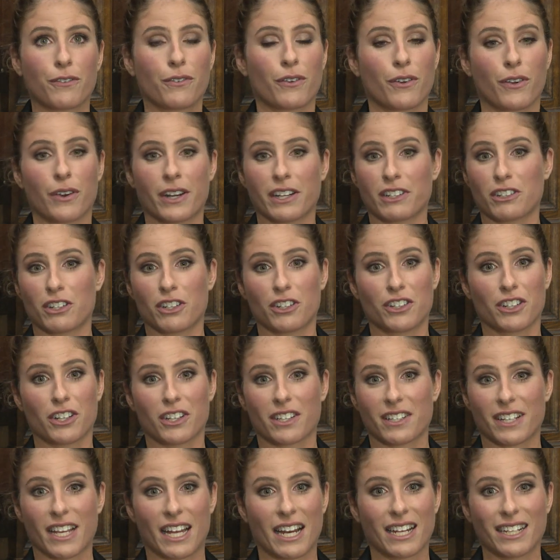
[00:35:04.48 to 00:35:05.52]
for it to
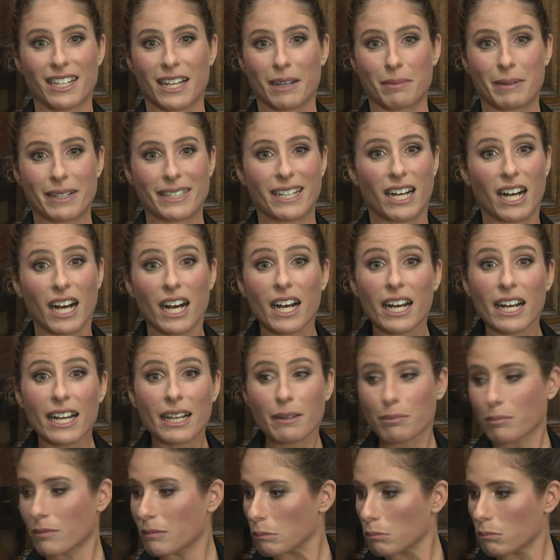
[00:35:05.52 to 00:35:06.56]
just, can I take my
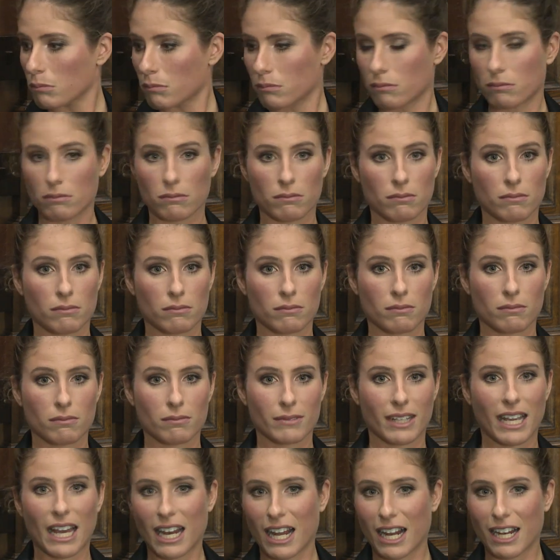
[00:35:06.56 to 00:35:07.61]
time?
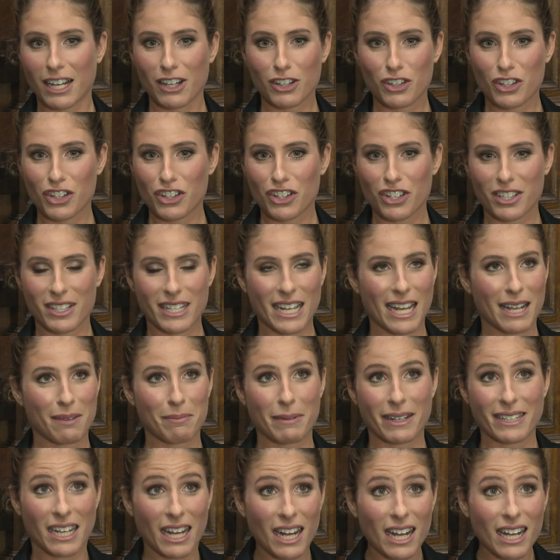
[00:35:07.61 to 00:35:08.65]
can I literally just take
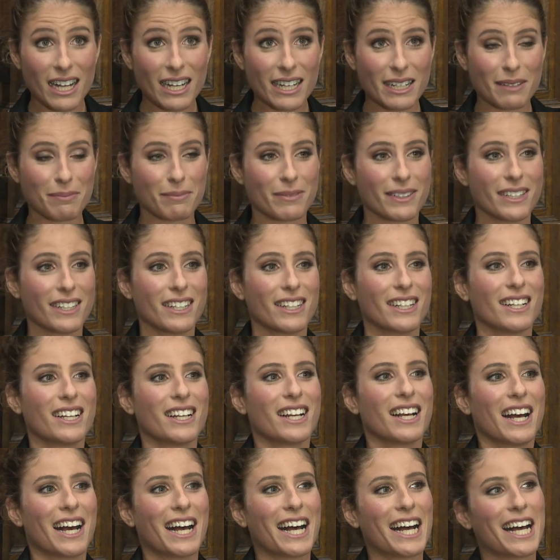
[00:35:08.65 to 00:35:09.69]
my time?
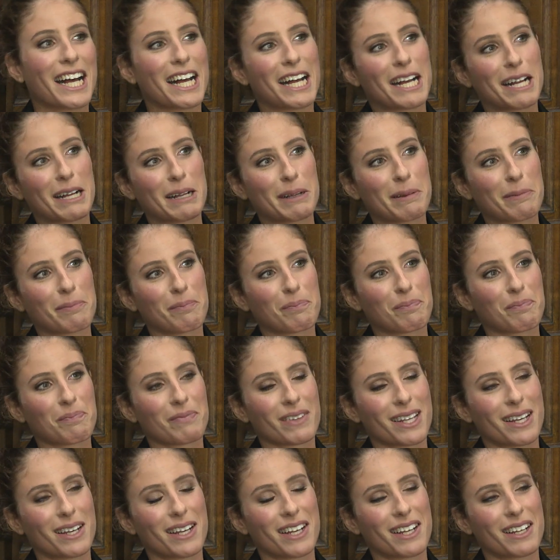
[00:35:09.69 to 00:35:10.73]
Um,
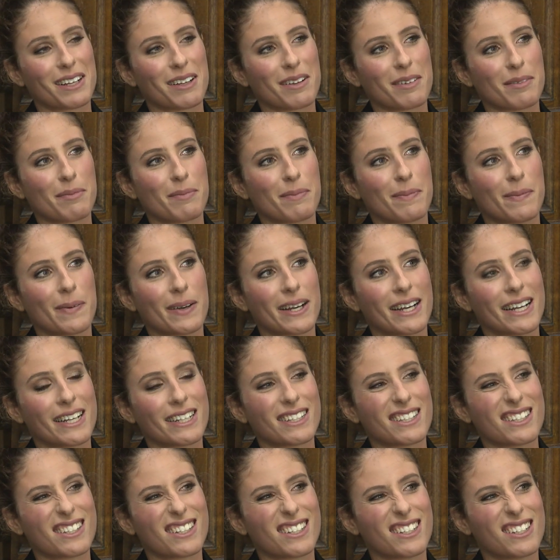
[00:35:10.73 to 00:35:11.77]

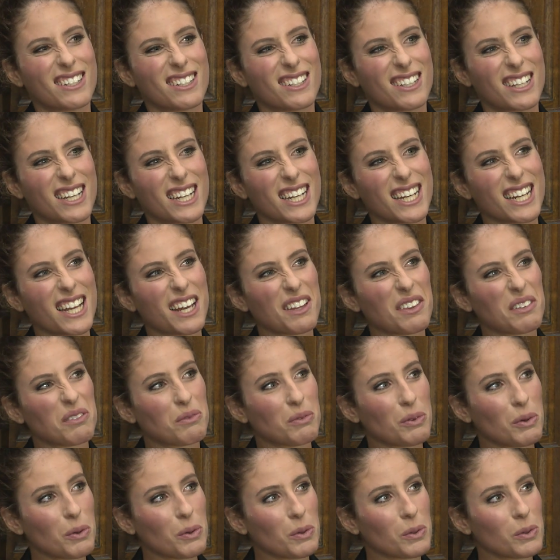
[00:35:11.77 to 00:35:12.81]
but any other
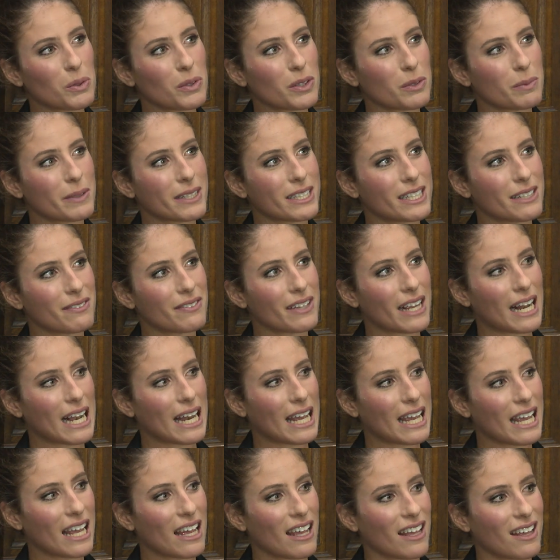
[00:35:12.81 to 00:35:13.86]
rule
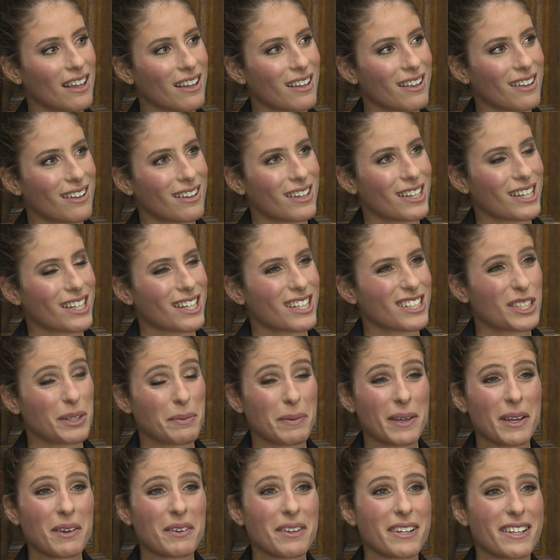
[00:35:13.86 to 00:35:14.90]
specifically? To
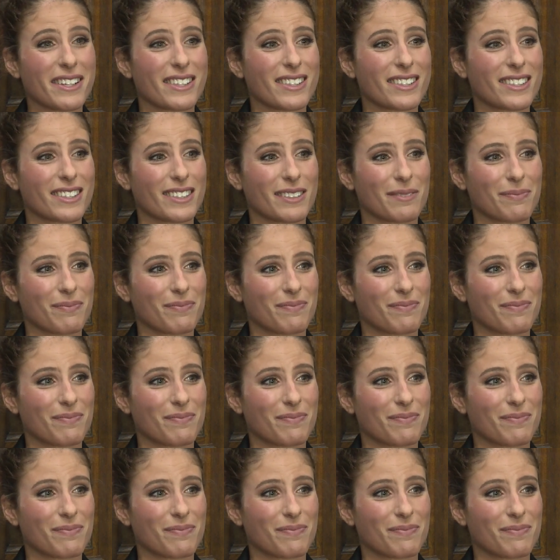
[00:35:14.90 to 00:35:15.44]
be honest,